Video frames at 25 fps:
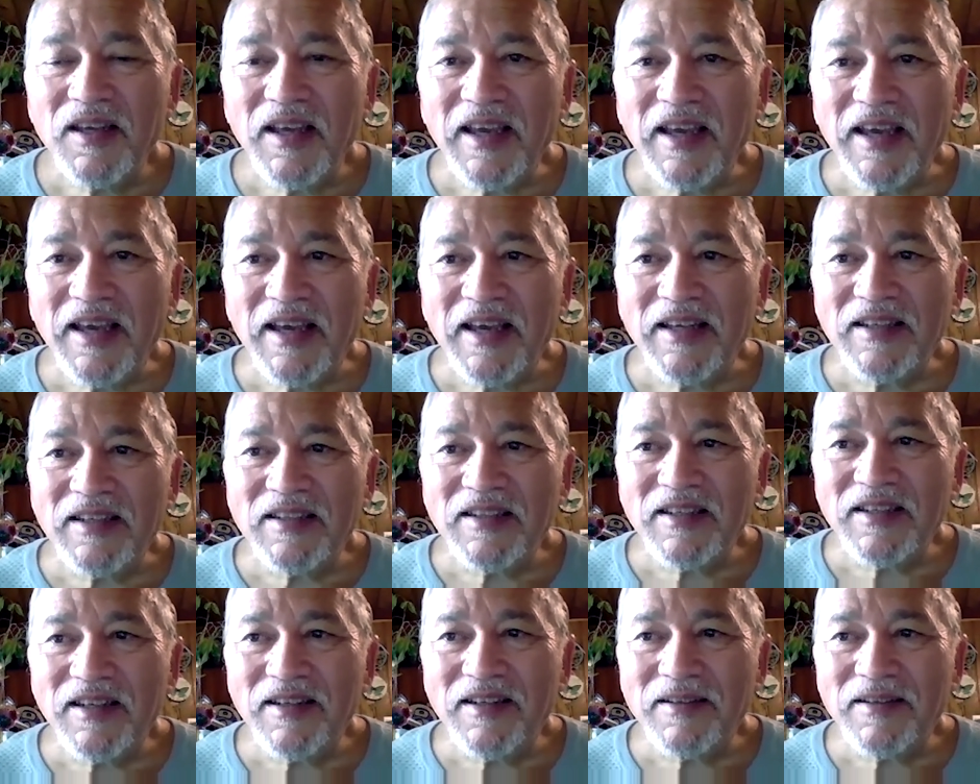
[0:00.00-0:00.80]

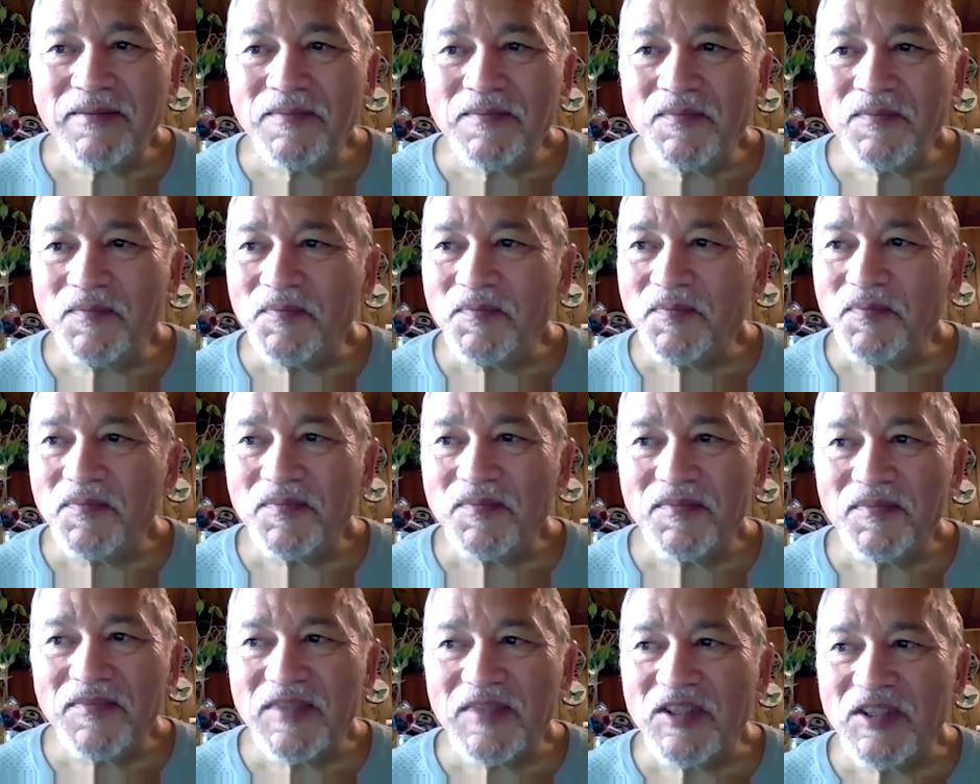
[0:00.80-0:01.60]
and um,
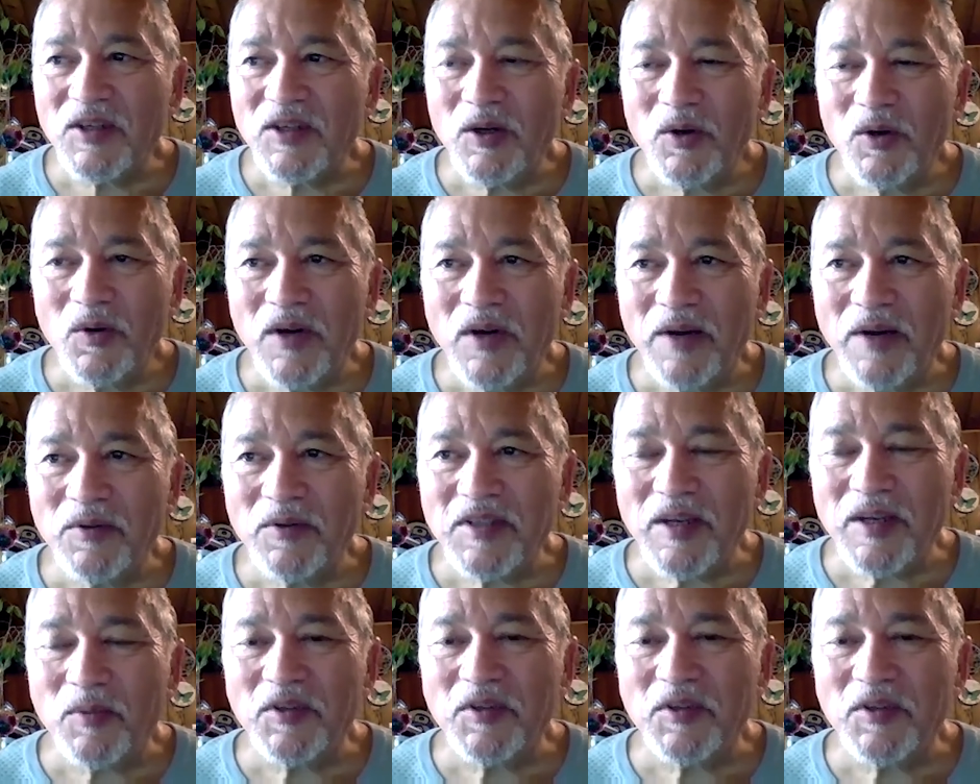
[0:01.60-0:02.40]
so I
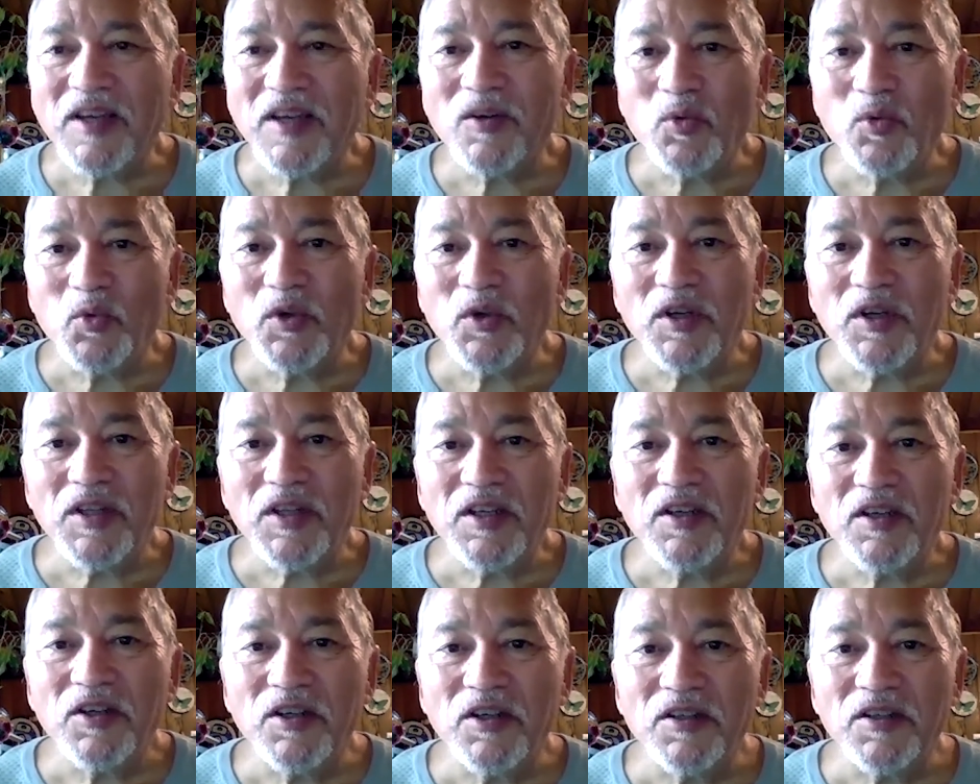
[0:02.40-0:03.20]
was able to get a really
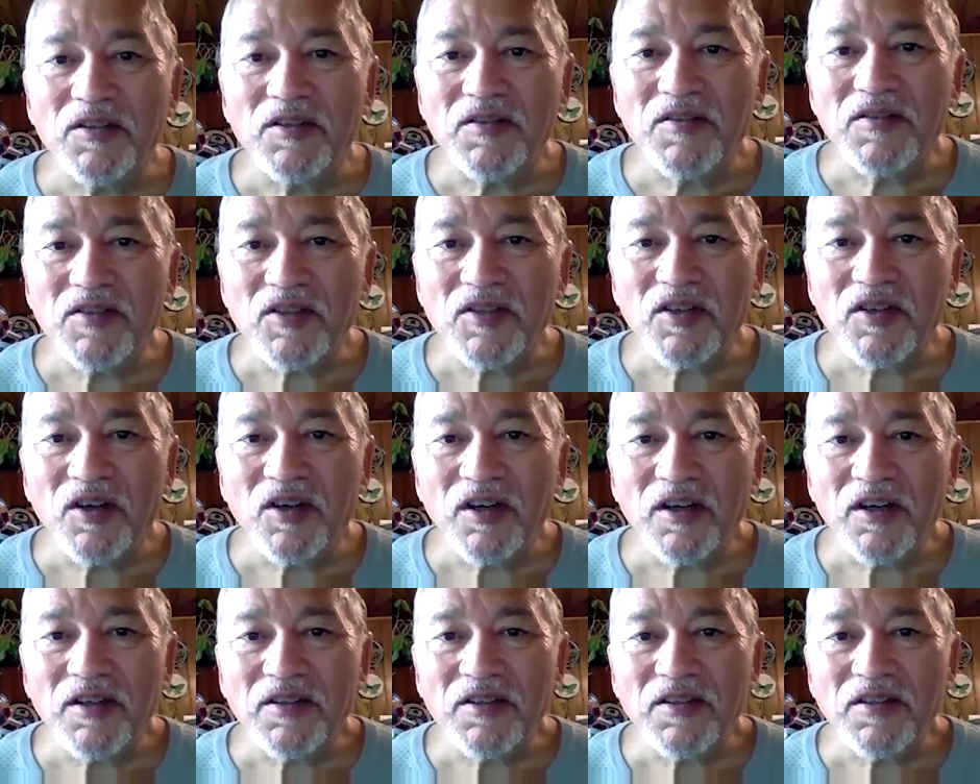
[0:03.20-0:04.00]
good
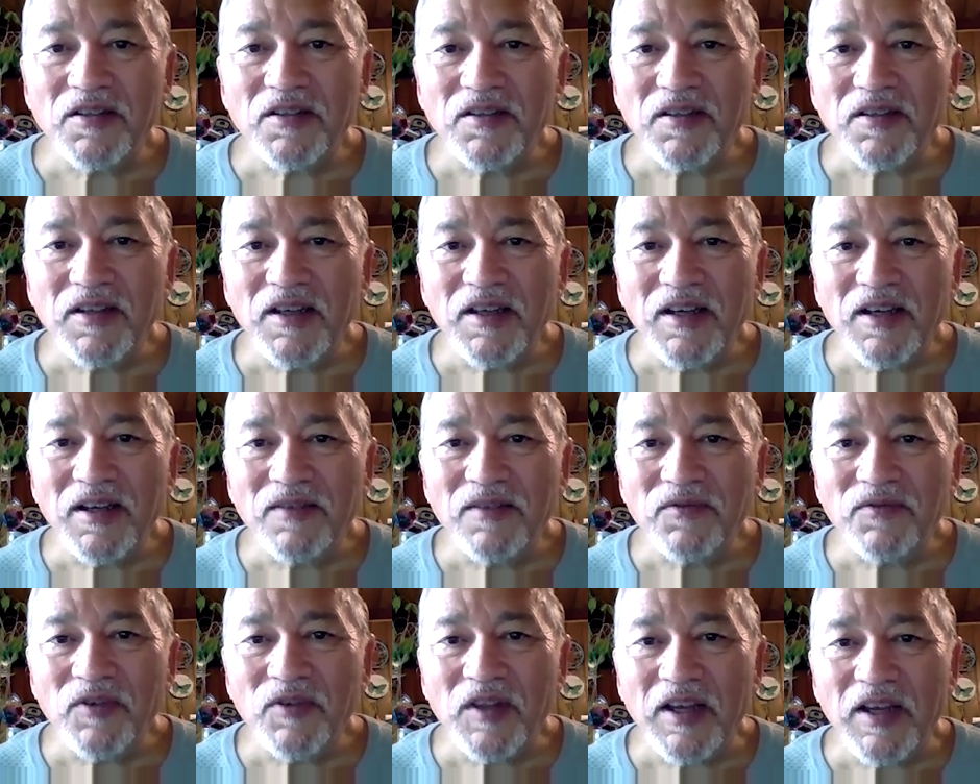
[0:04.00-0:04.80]
start
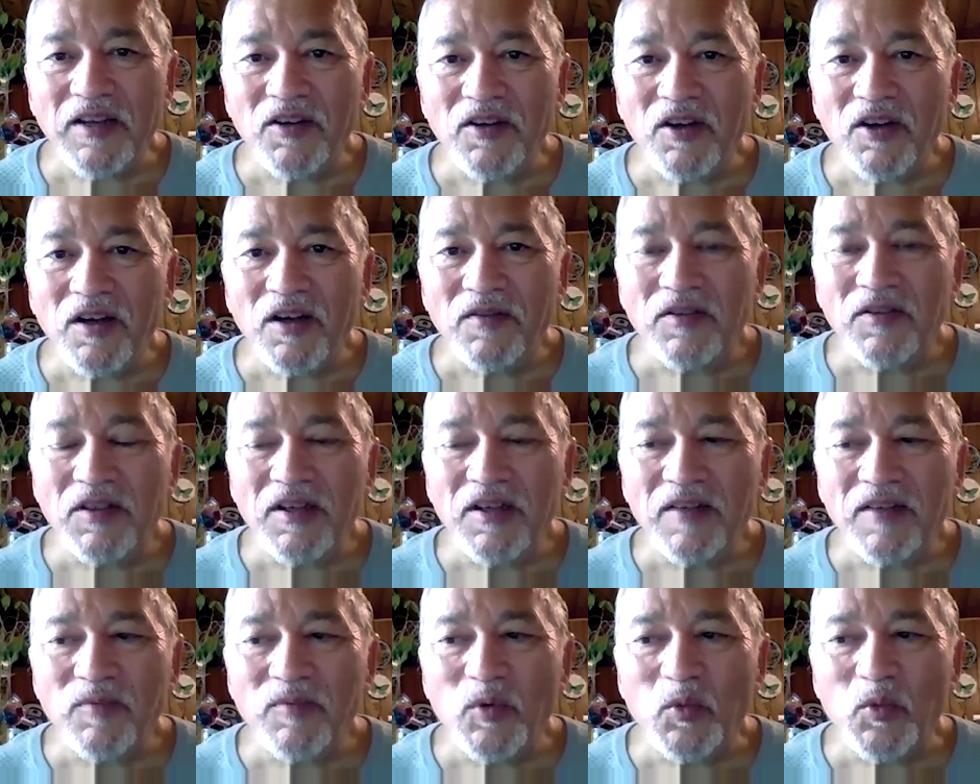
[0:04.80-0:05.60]
uh, for that novel,
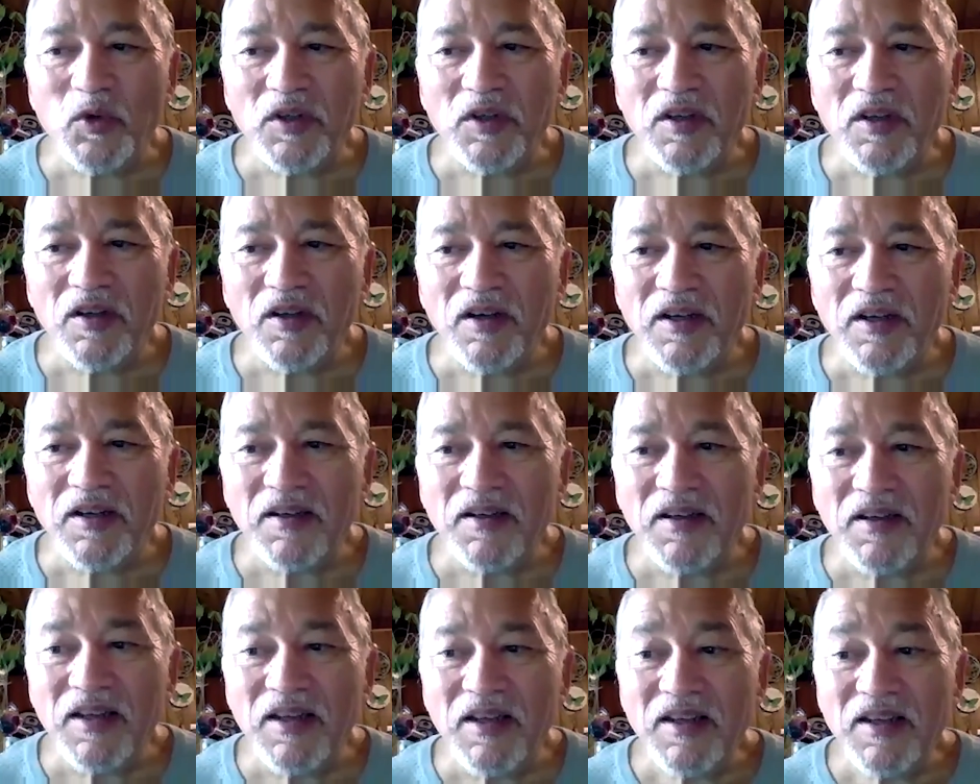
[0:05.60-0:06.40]
and I've been working on
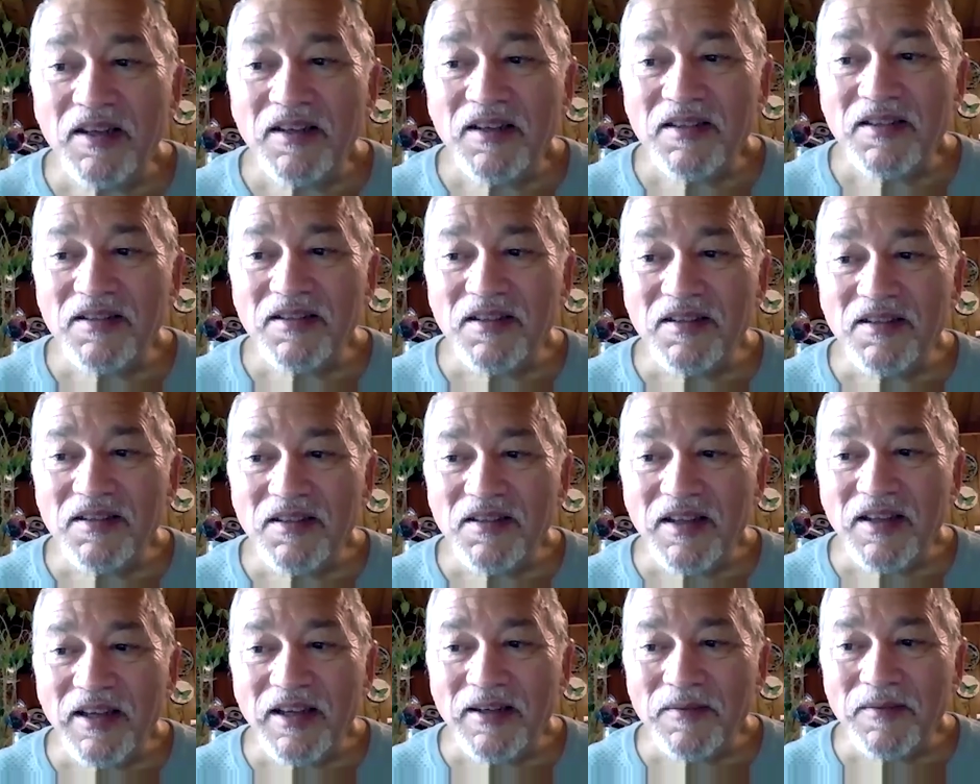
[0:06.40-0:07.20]
it
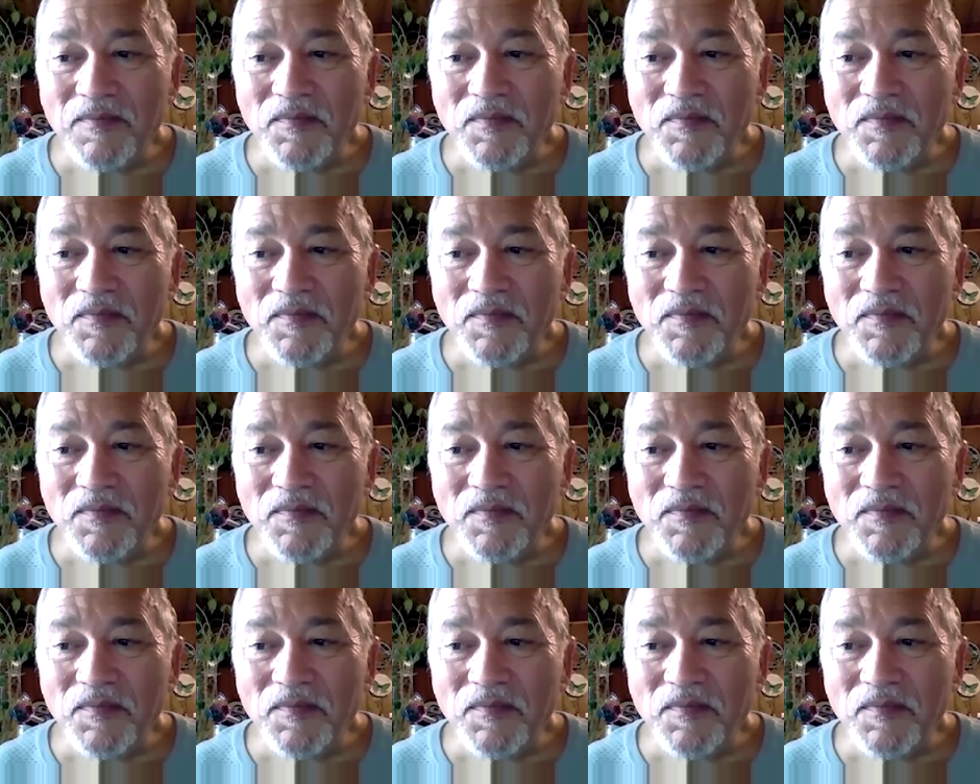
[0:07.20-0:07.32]
since then.